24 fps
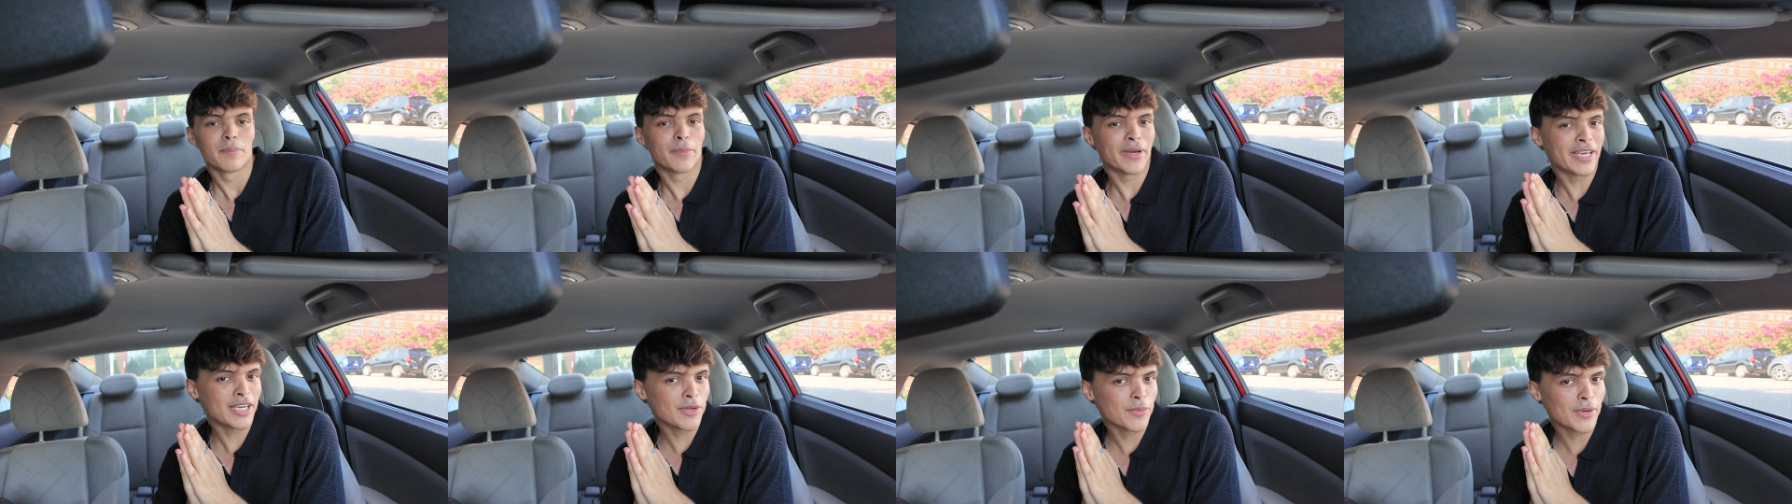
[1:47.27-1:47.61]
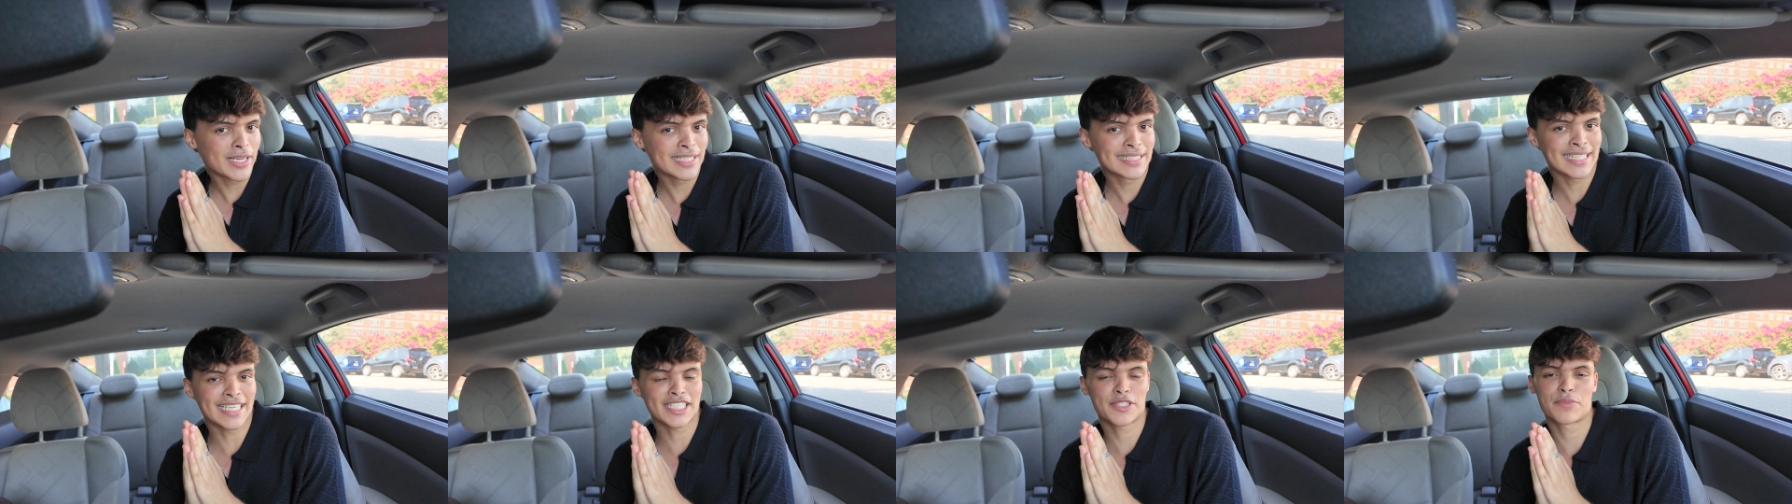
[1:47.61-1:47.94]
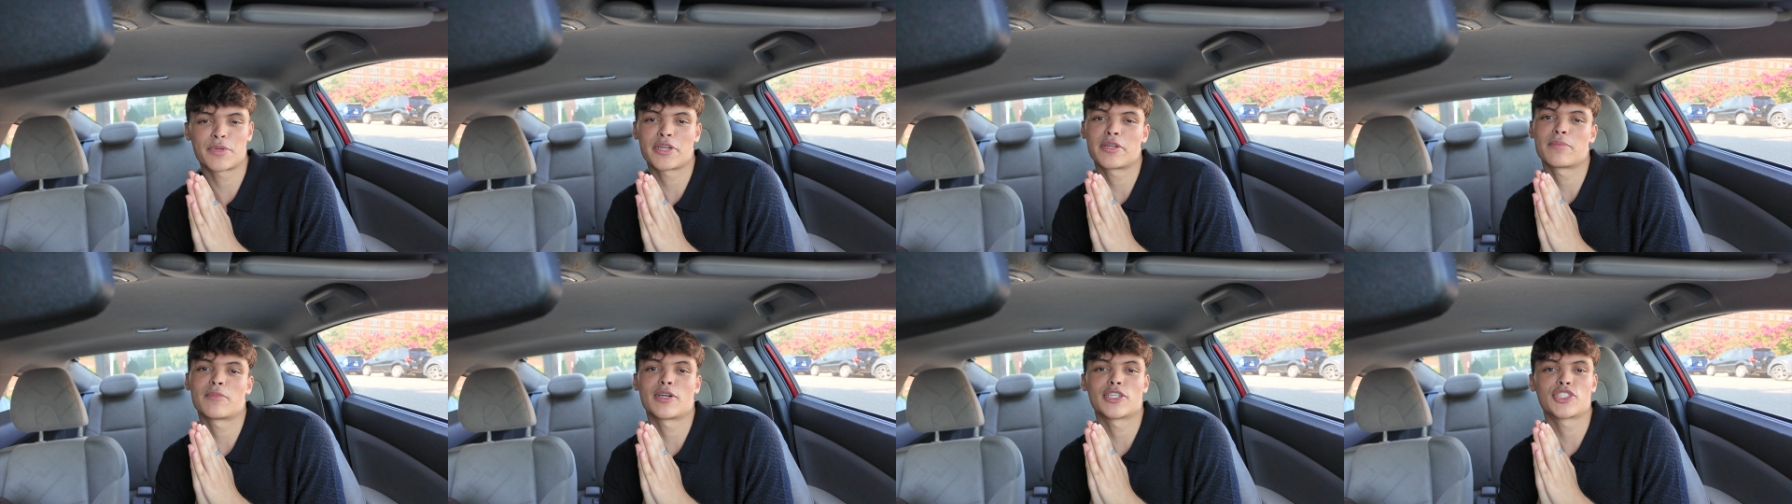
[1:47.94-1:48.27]
But anyways, that's
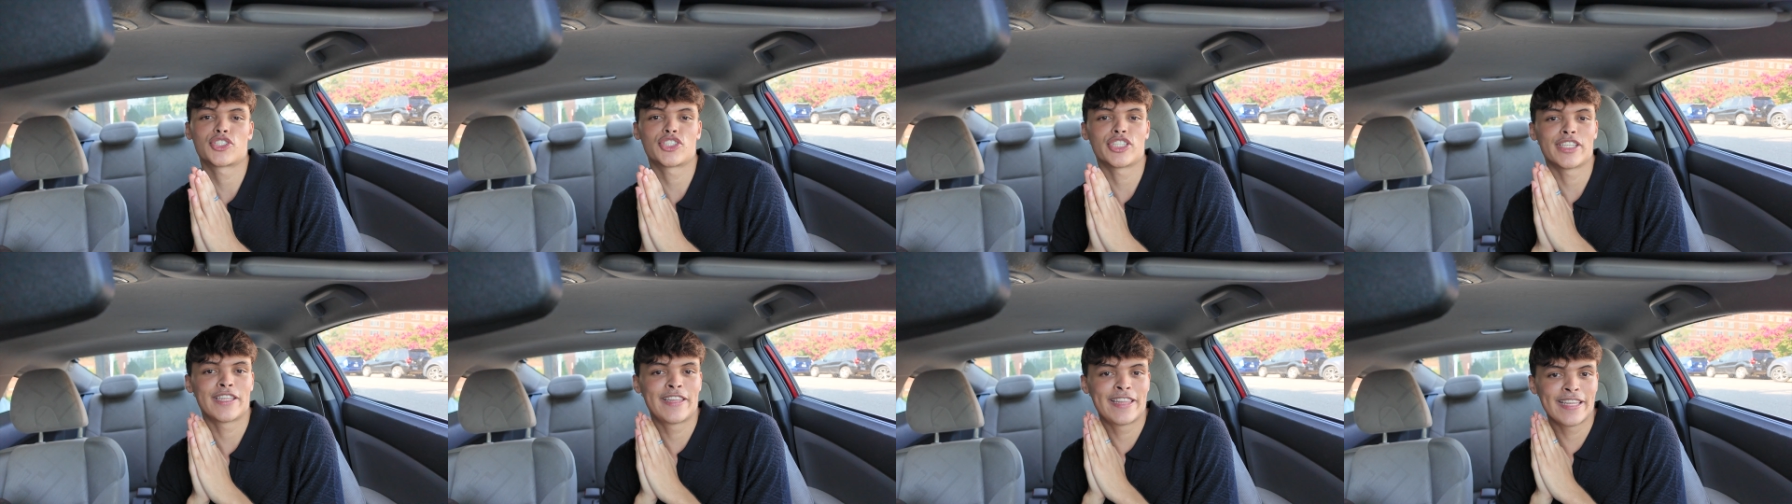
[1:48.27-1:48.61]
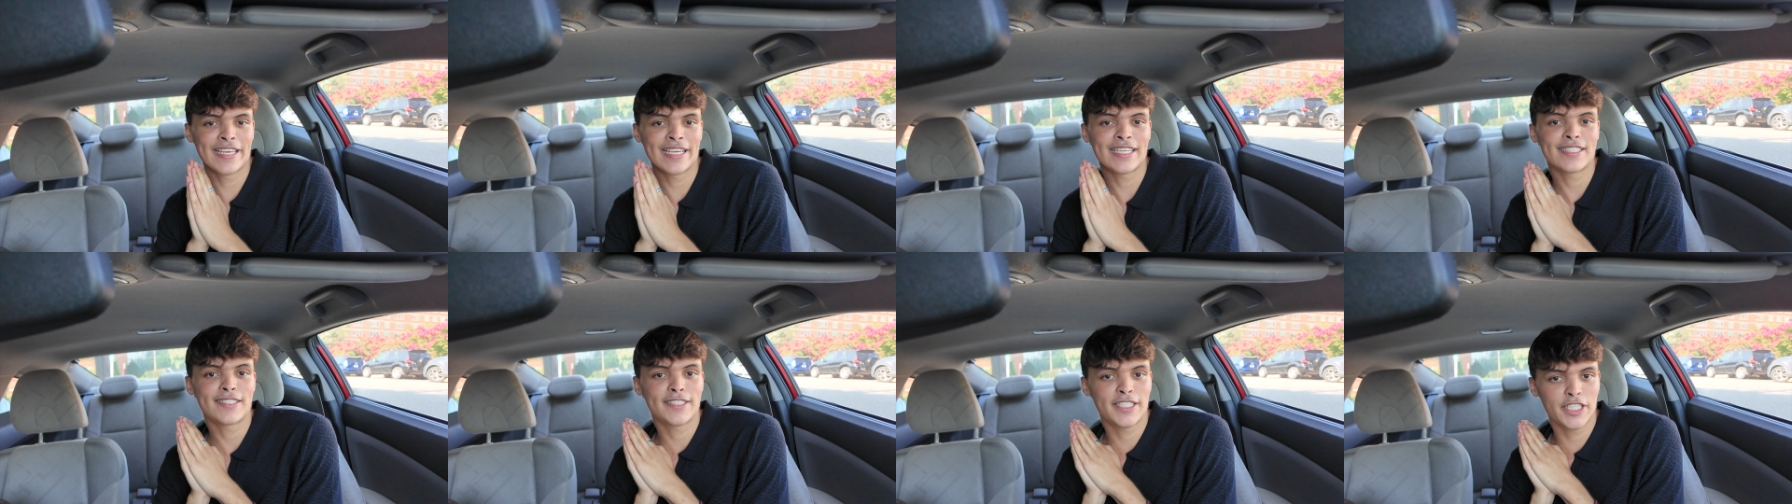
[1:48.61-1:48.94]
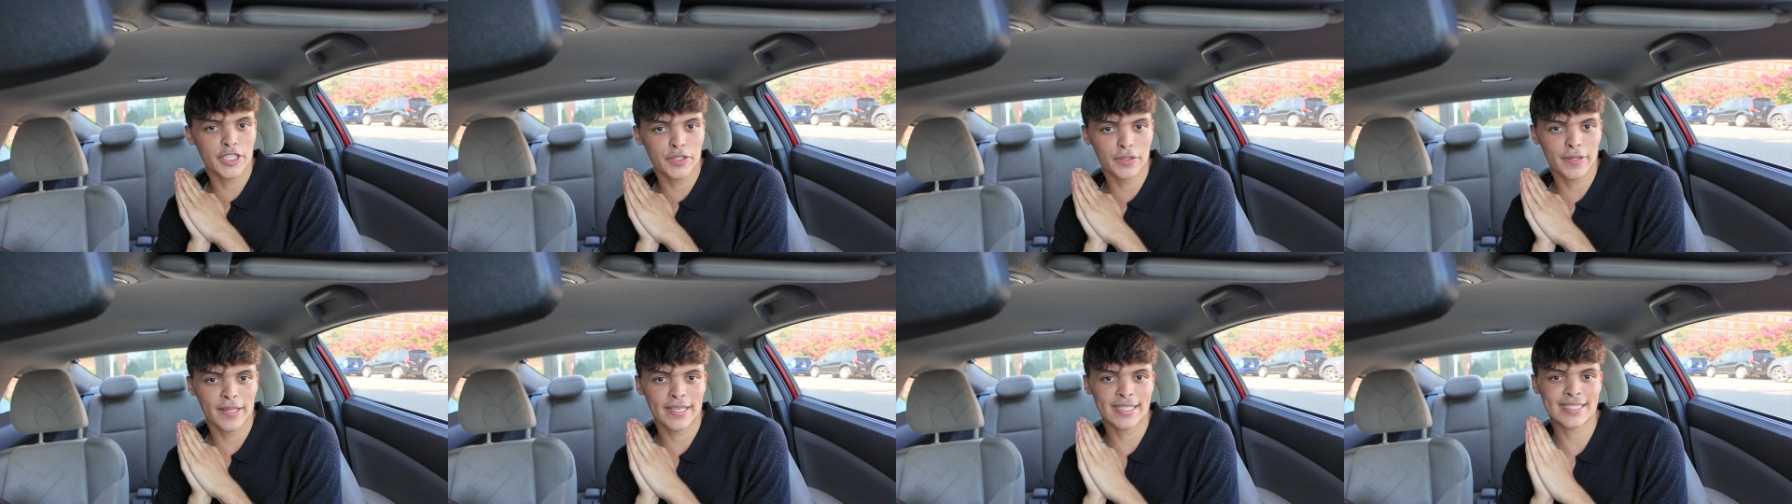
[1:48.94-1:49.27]
pretty much the
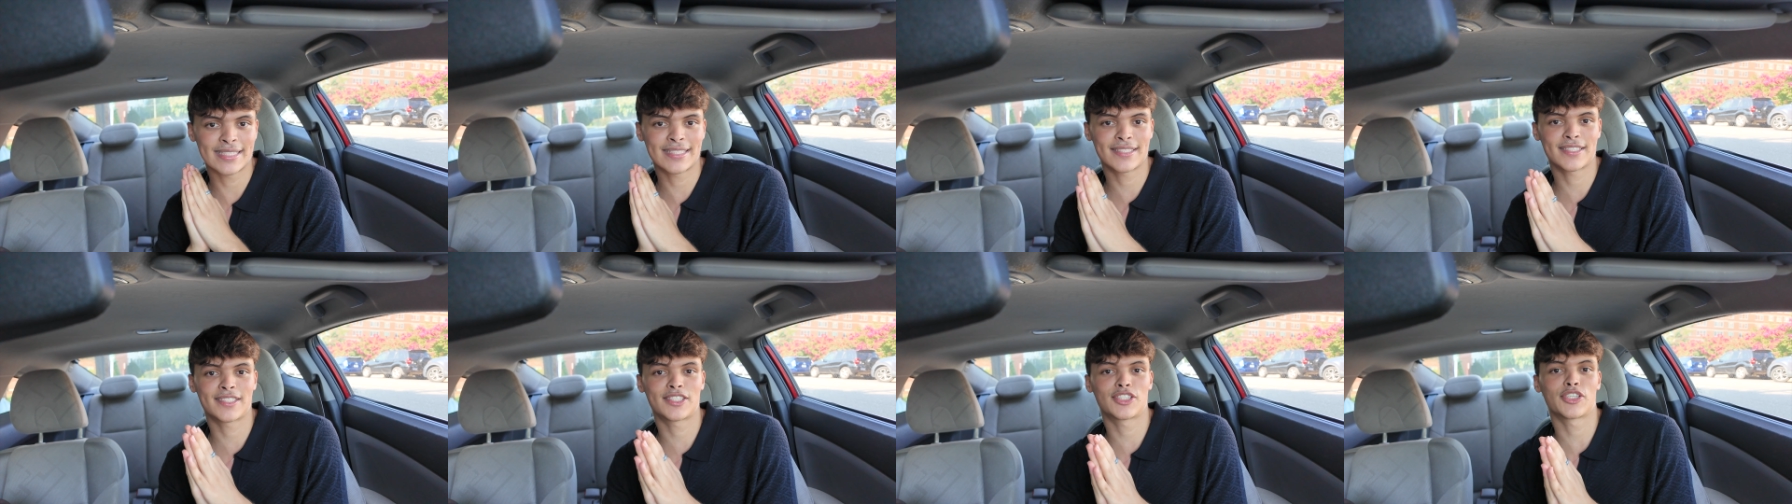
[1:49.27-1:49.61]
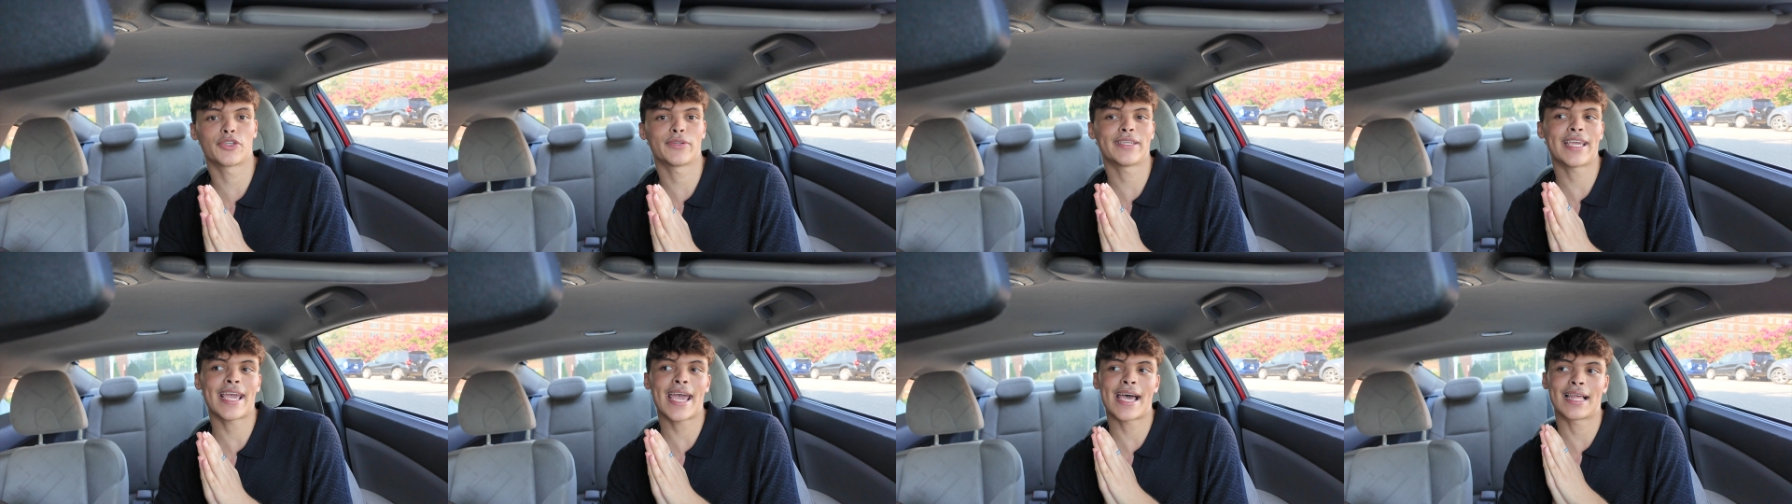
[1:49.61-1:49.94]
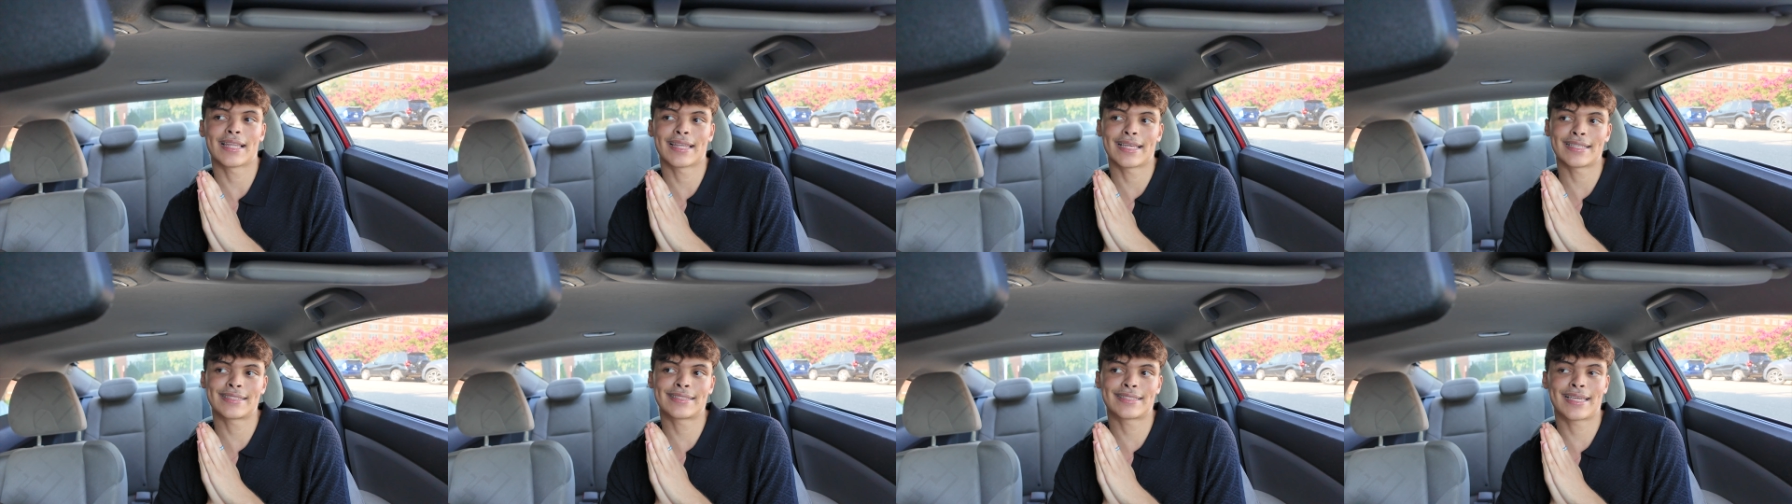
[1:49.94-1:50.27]
tier list. So yeah,
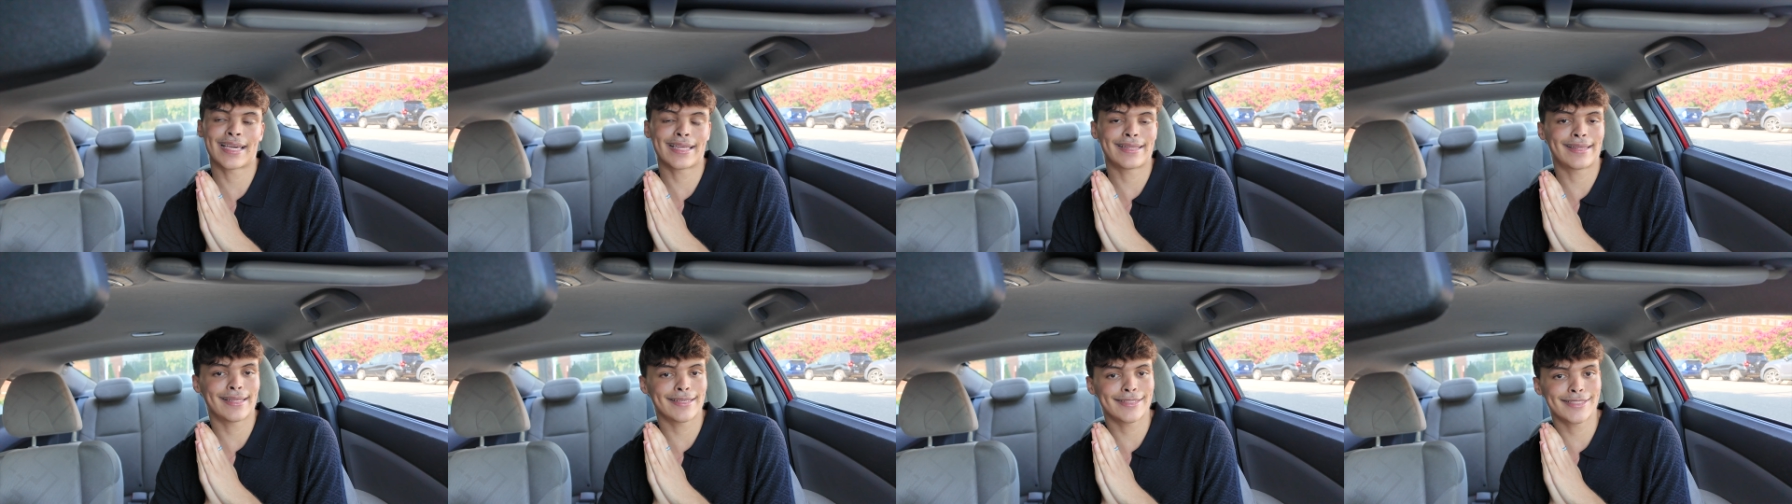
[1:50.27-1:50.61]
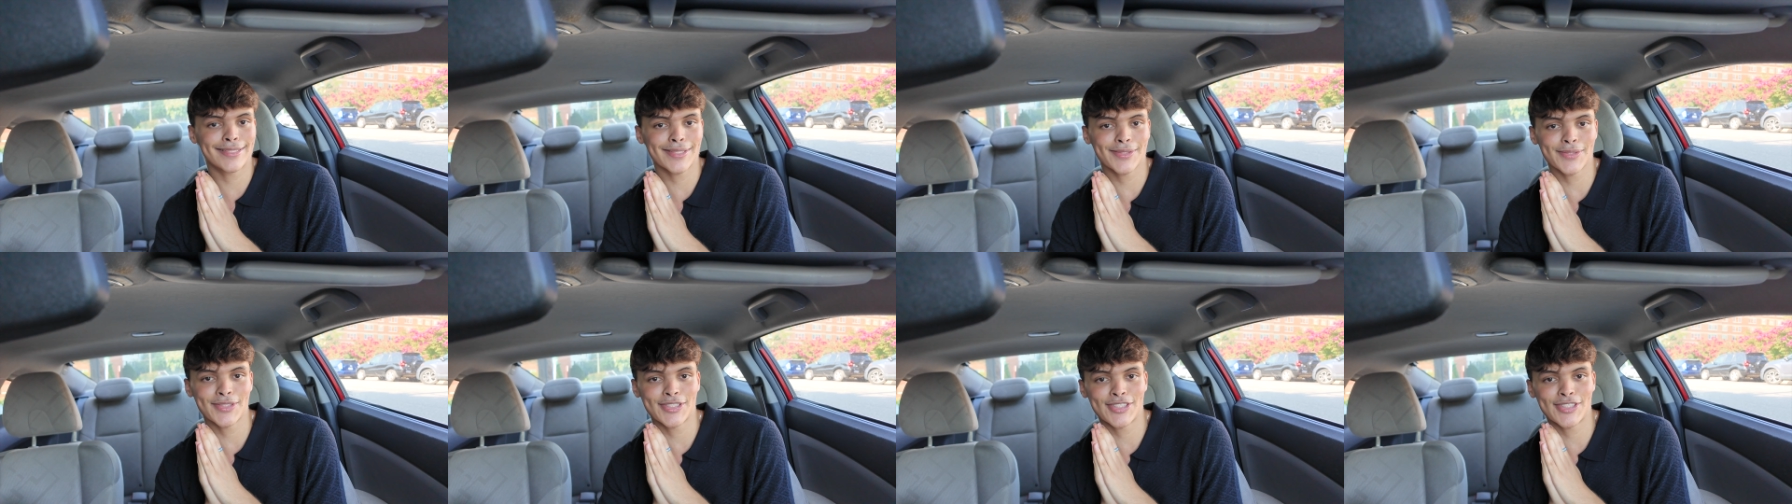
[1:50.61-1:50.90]
let's get this show